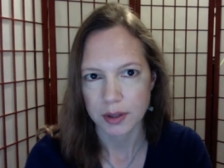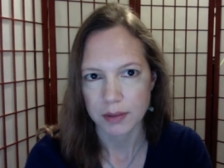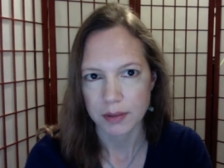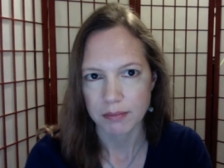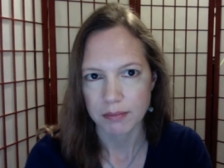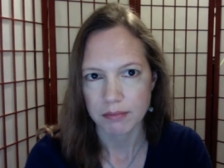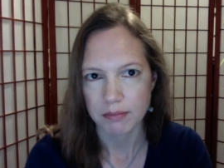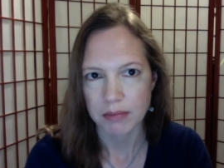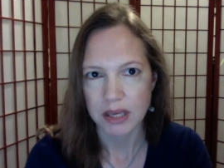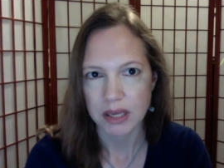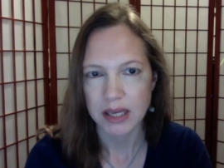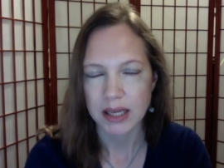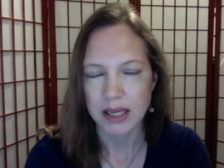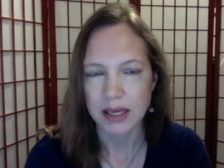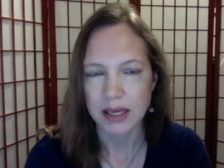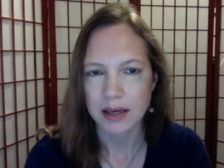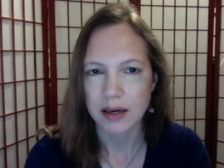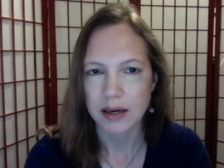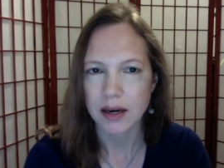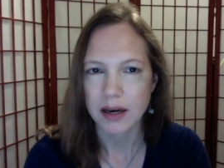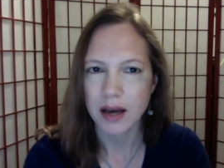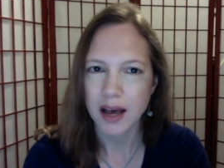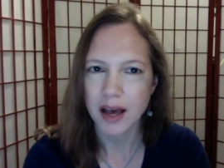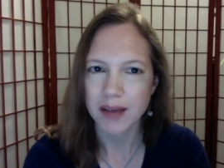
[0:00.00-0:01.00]
meaning
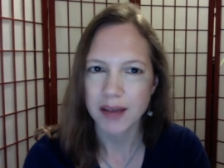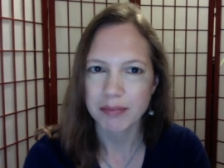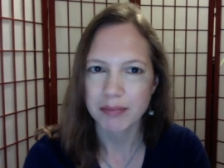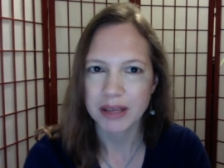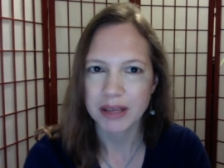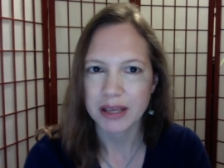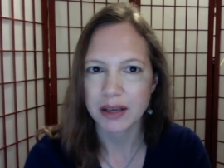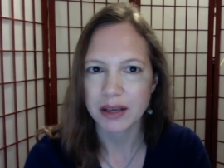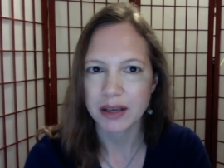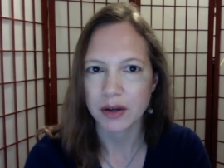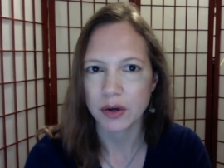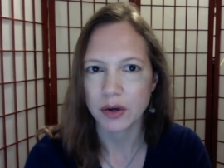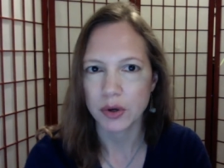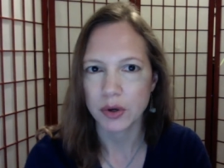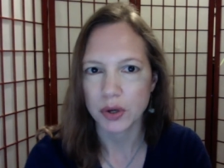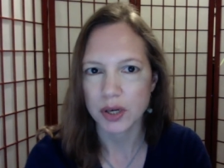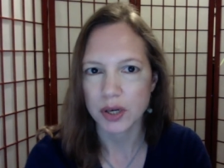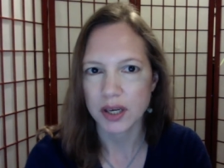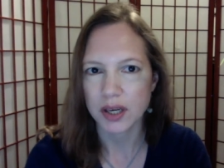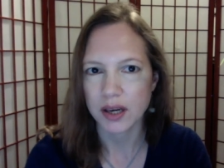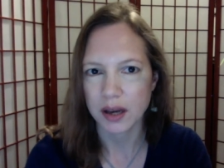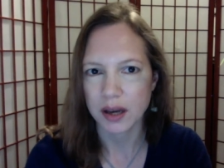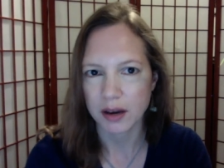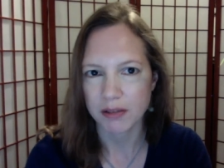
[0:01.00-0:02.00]
not being good
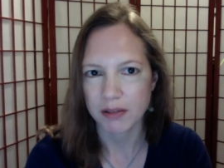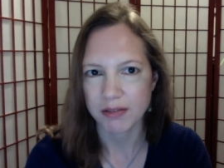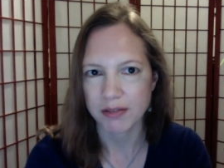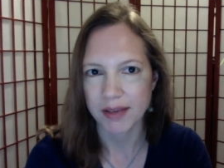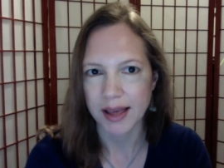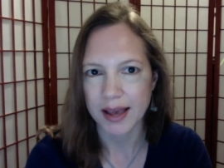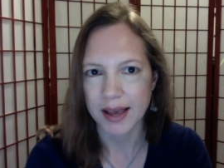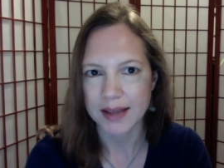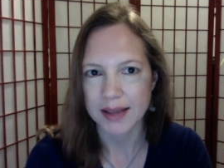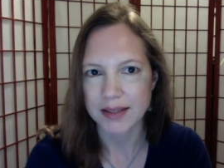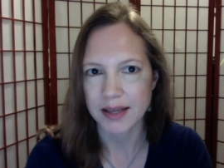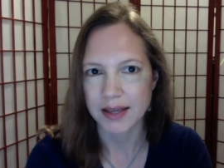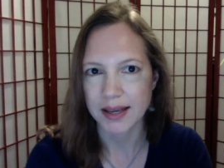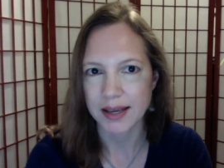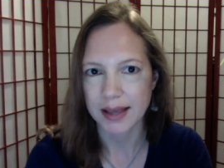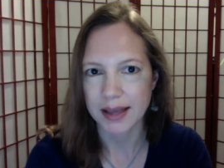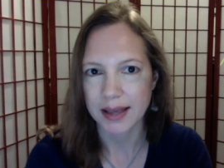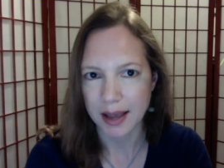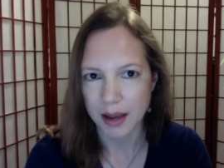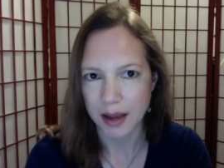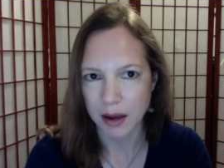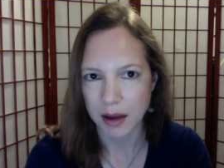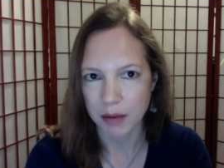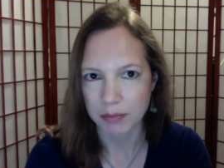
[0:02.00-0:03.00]
enough as I
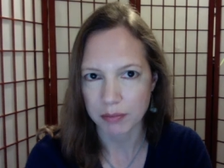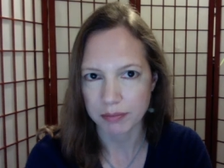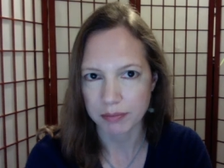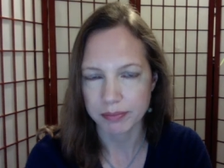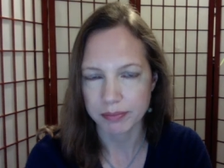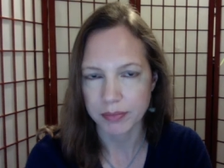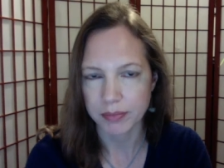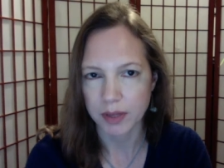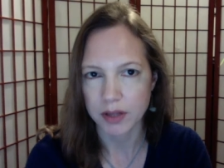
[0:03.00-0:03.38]
am,